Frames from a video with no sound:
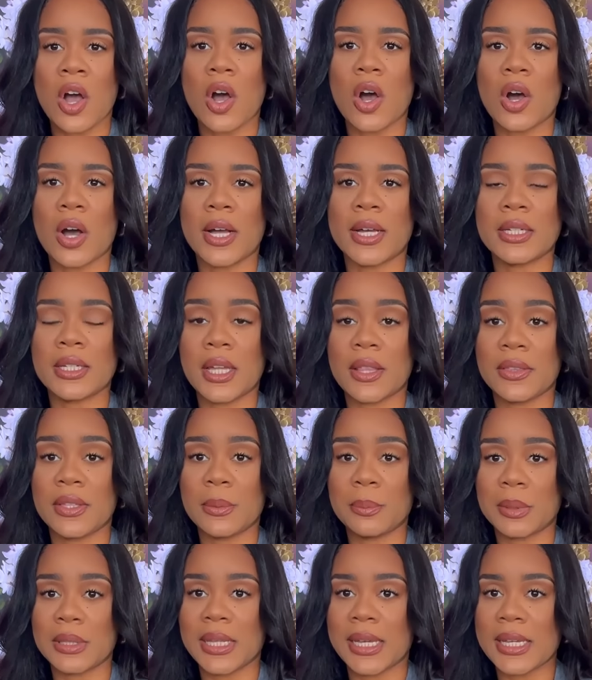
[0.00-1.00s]
on the
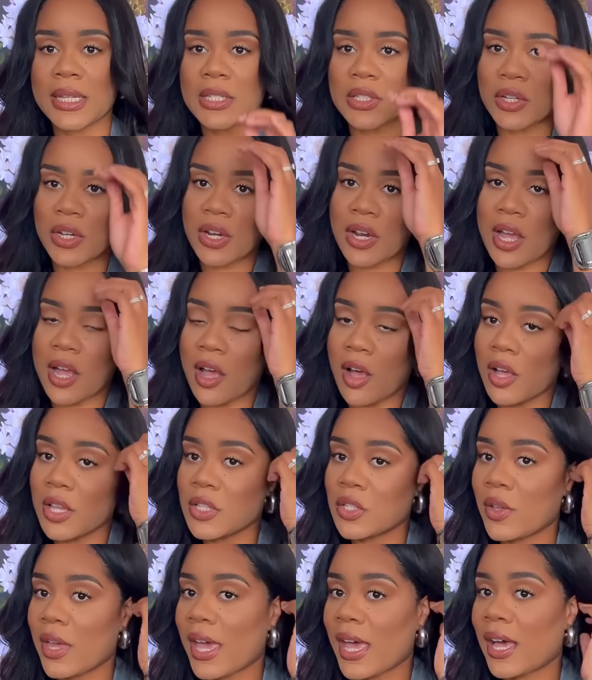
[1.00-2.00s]
blazer. I
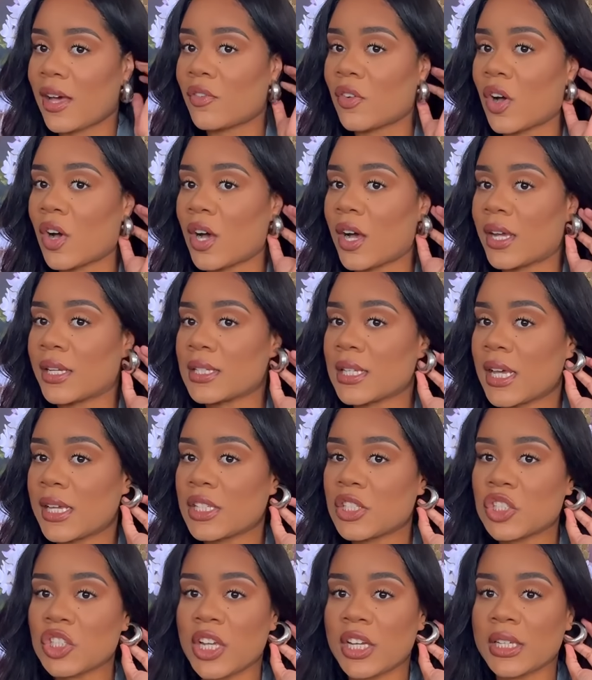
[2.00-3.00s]
also have on a
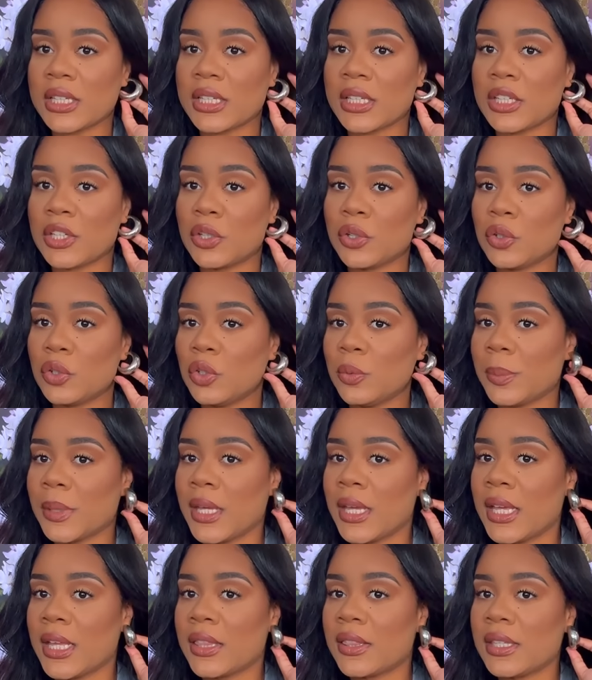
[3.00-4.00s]
chunky hoop.
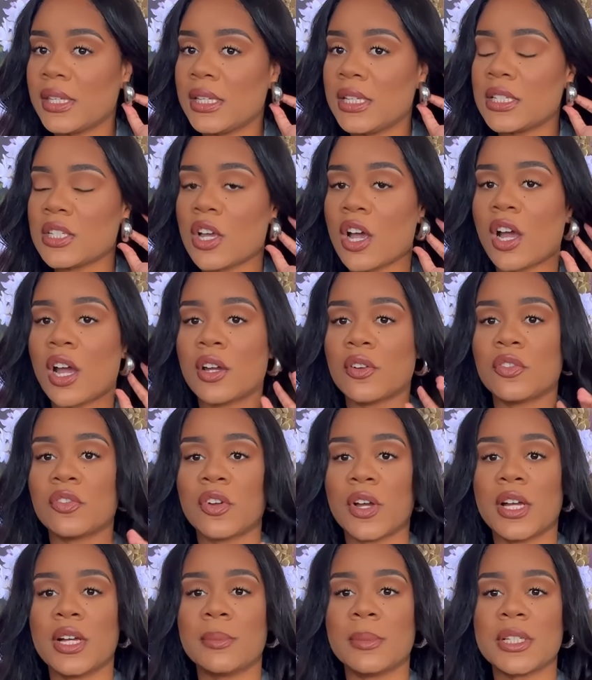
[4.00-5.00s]
These are
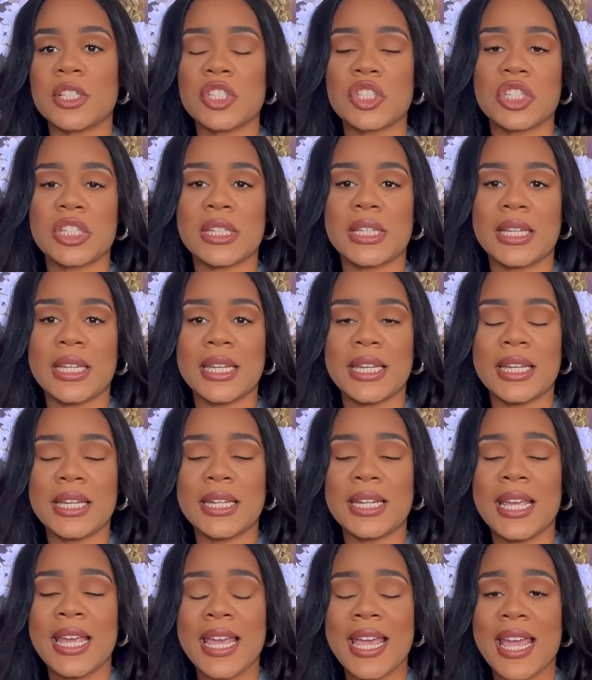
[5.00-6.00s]
from
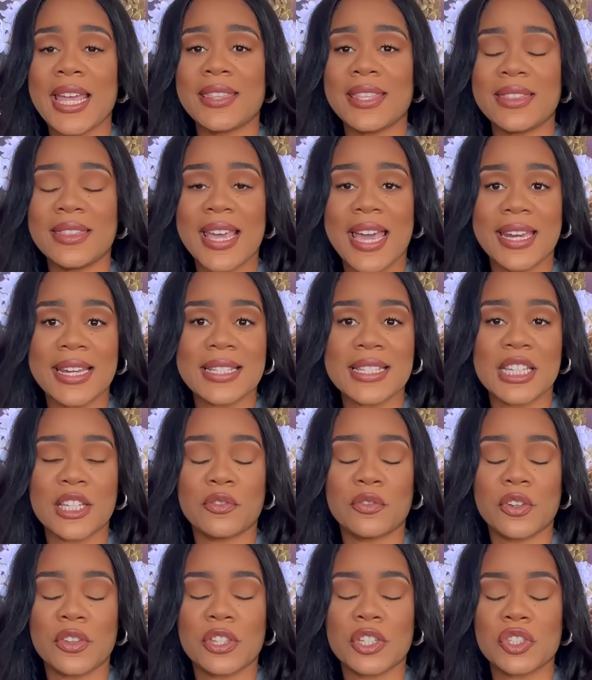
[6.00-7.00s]
Shein. And then that is
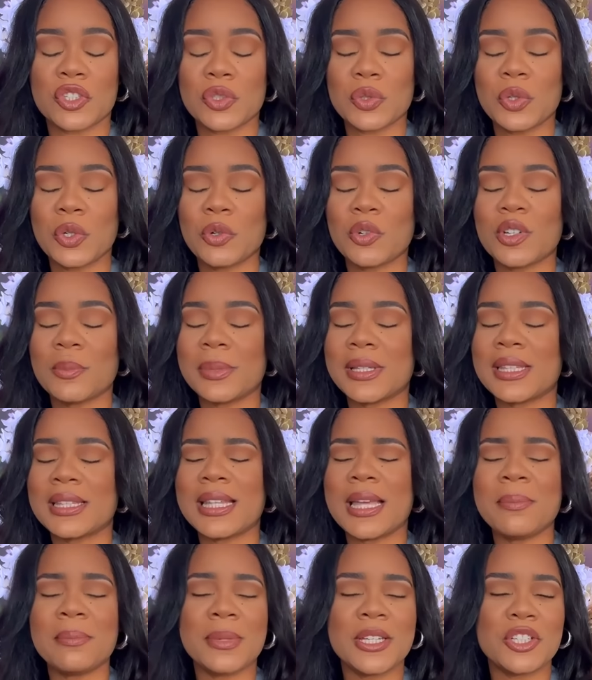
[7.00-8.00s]
it for the jewelry. But
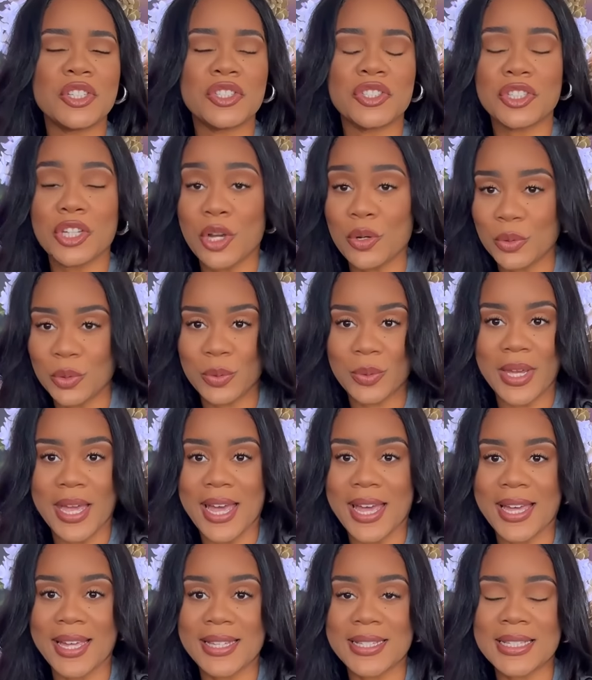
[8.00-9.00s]
let me show you
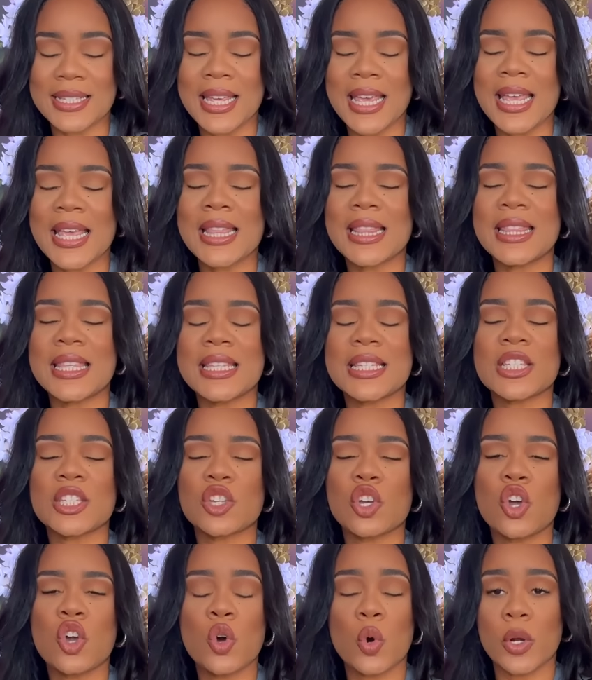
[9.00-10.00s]
guys this
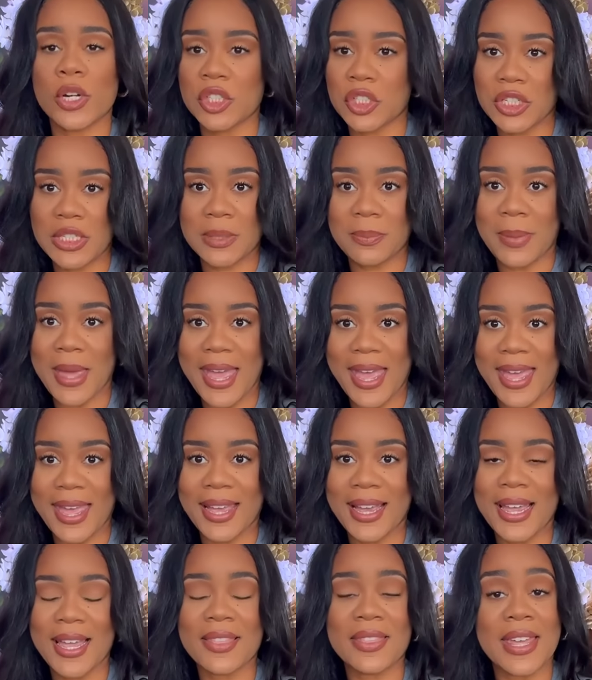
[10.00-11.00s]
gorgeous
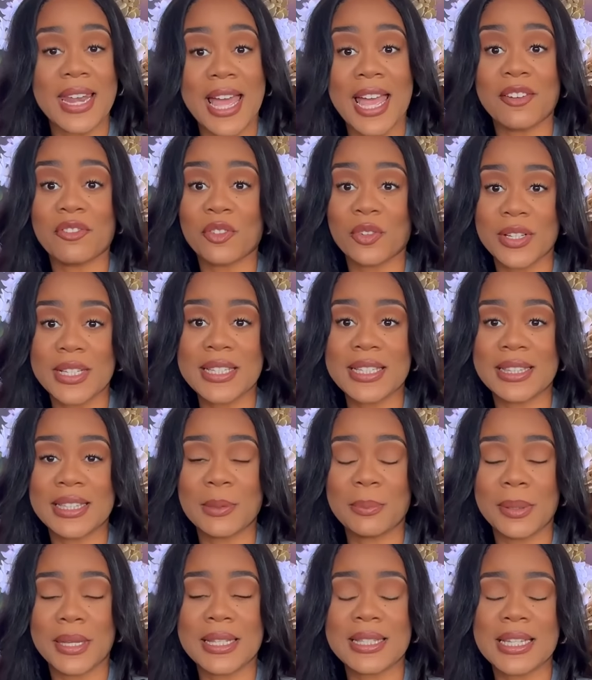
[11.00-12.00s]
bag that I've recently
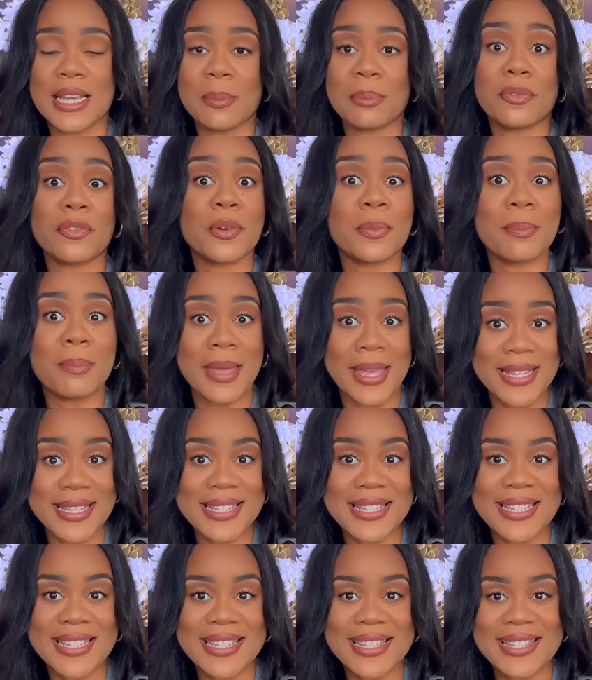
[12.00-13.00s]
picked up from
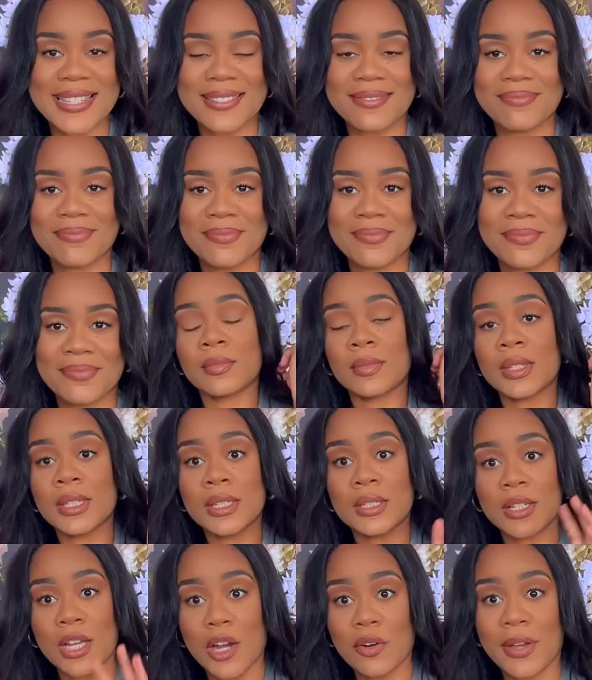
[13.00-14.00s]
Macy's.
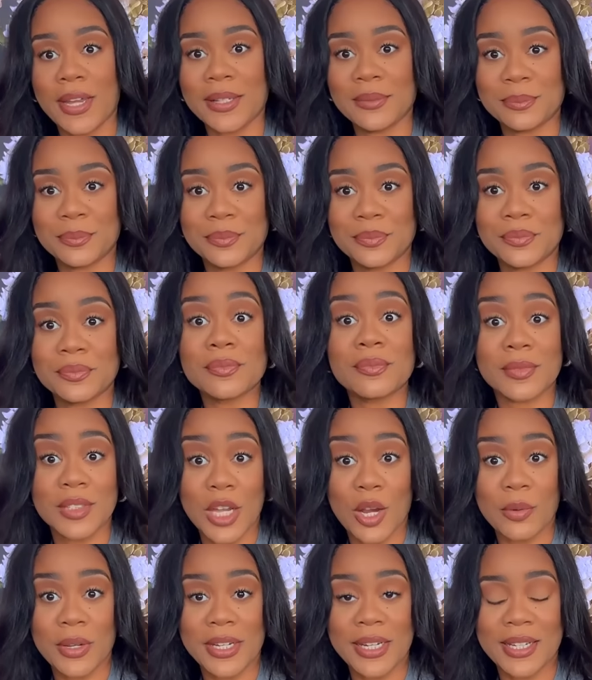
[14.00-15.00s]
All right,
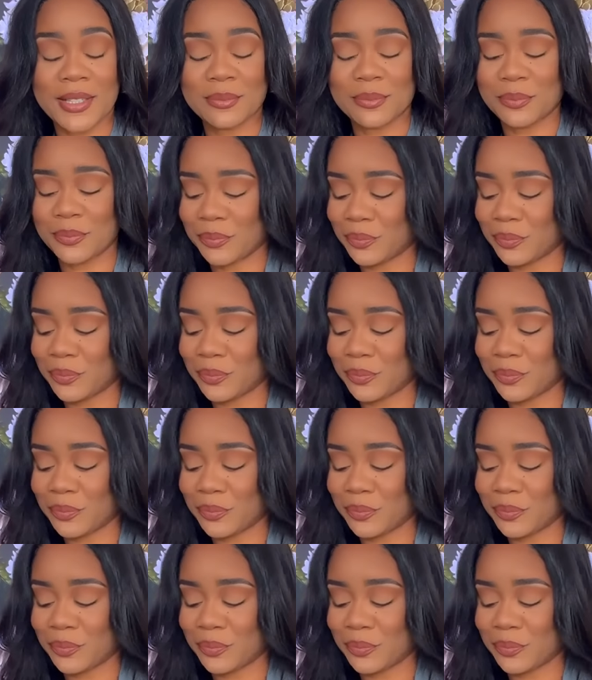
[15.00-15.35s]
y'all ready?